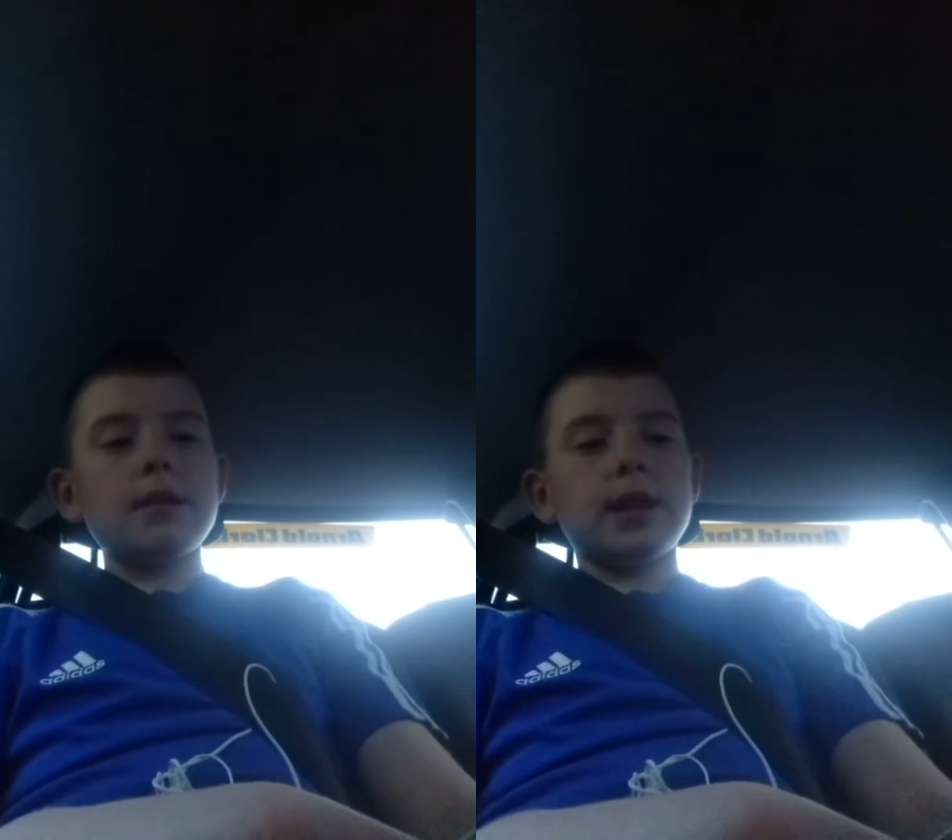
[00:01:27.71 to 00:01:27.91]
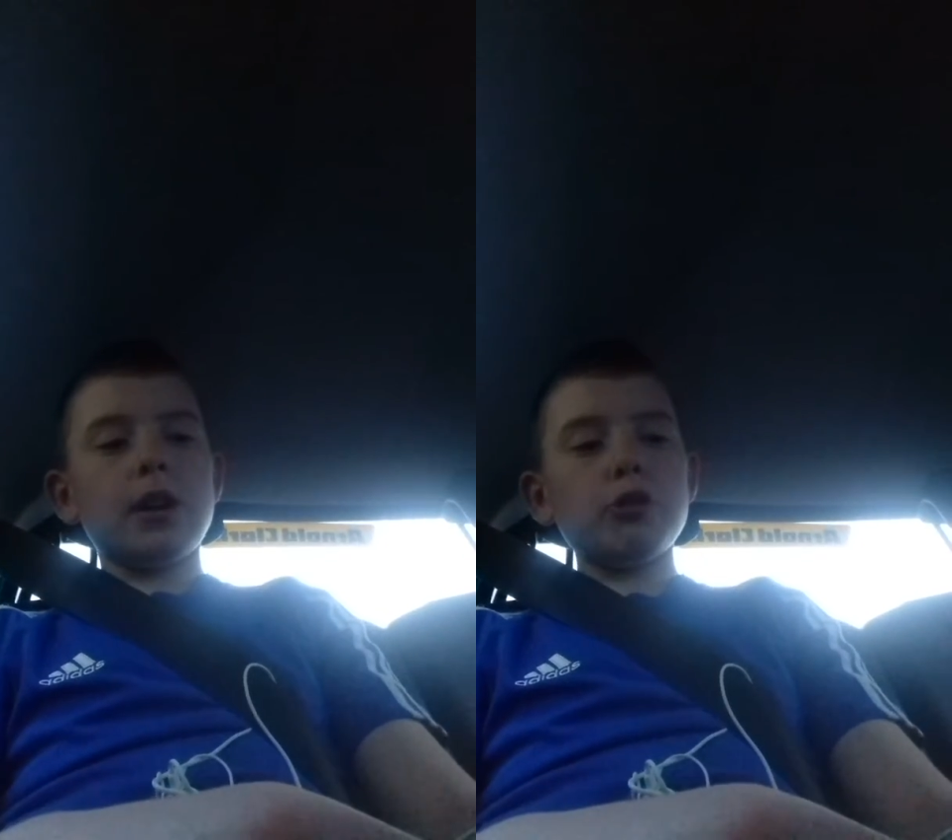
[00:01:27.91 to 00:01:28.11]

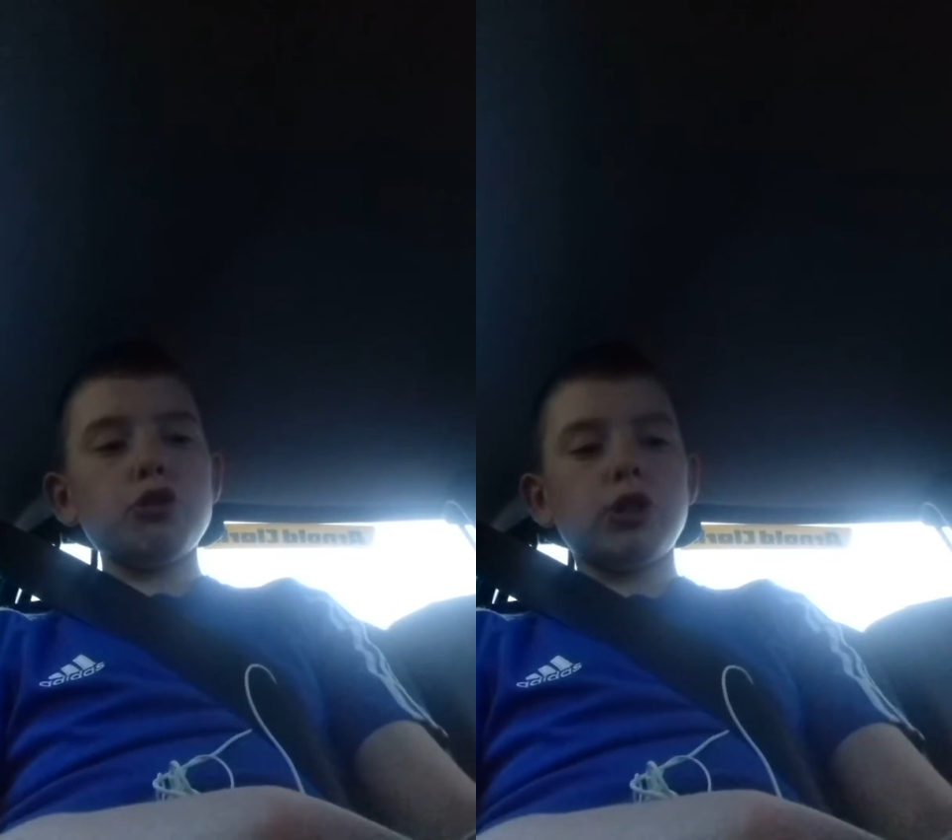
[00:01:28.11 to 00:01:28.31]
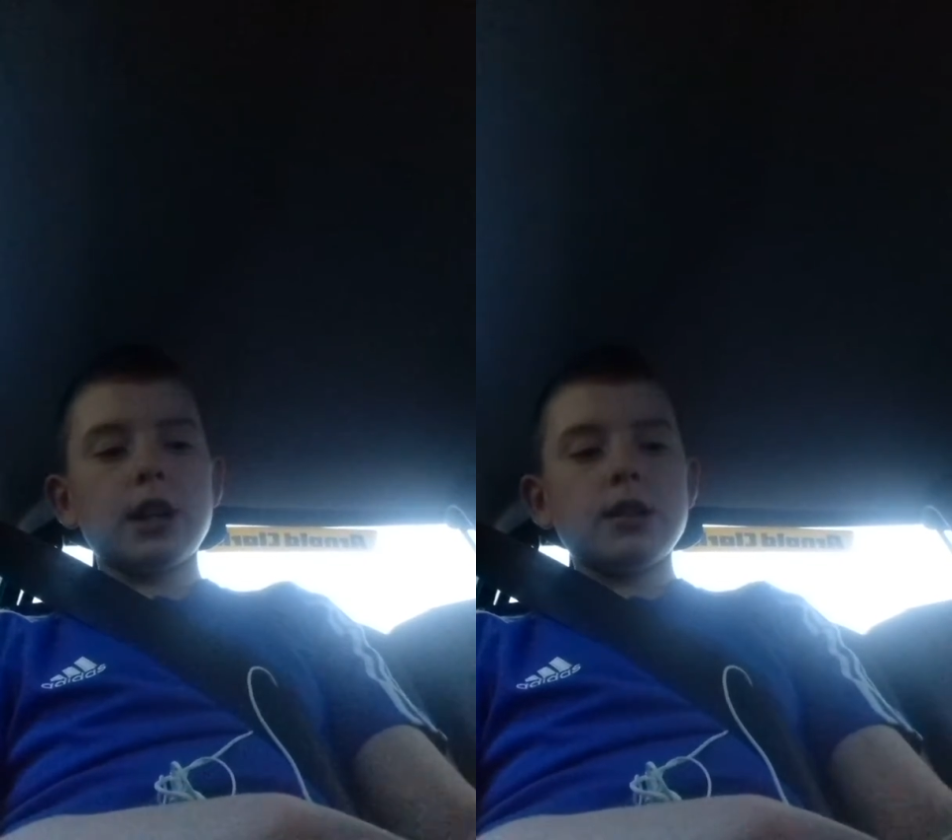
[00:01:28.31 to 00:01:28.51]
telling
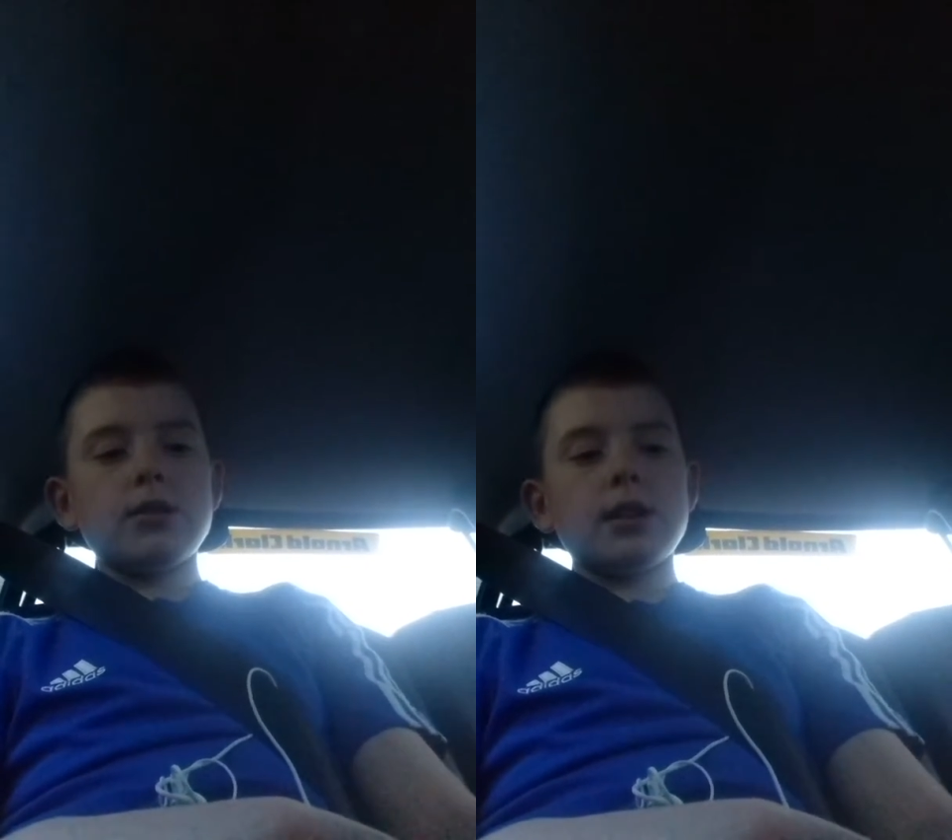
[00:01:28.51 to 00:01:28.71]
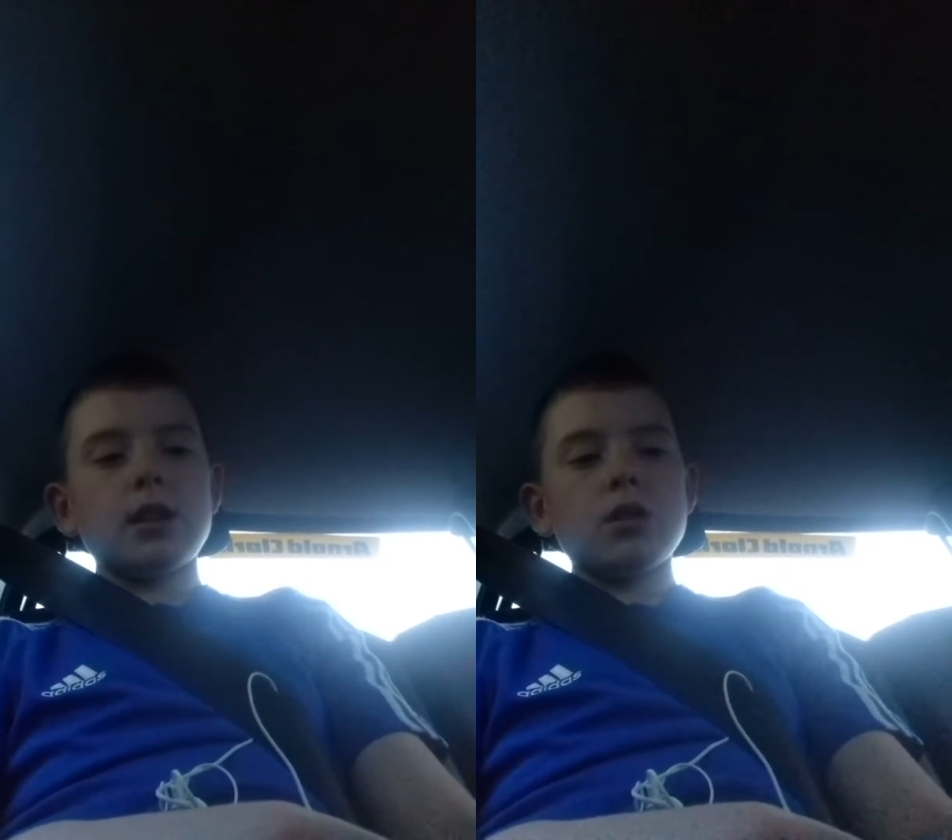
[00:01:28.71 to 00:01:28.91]
you
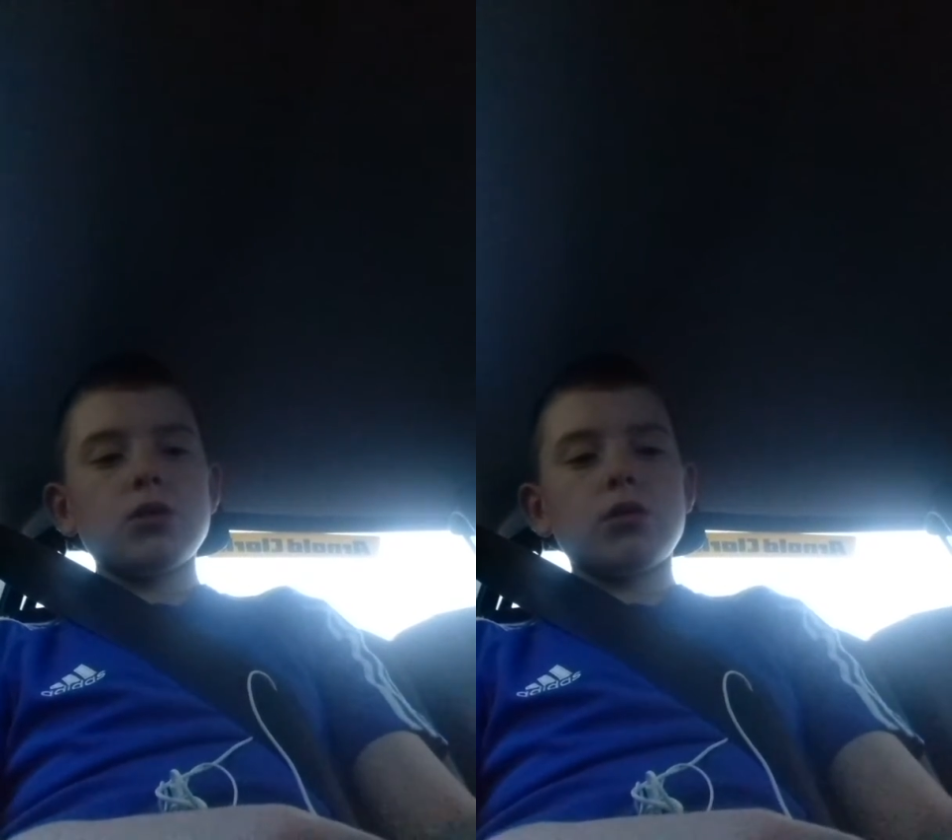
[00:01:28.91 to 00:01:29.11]
guys that.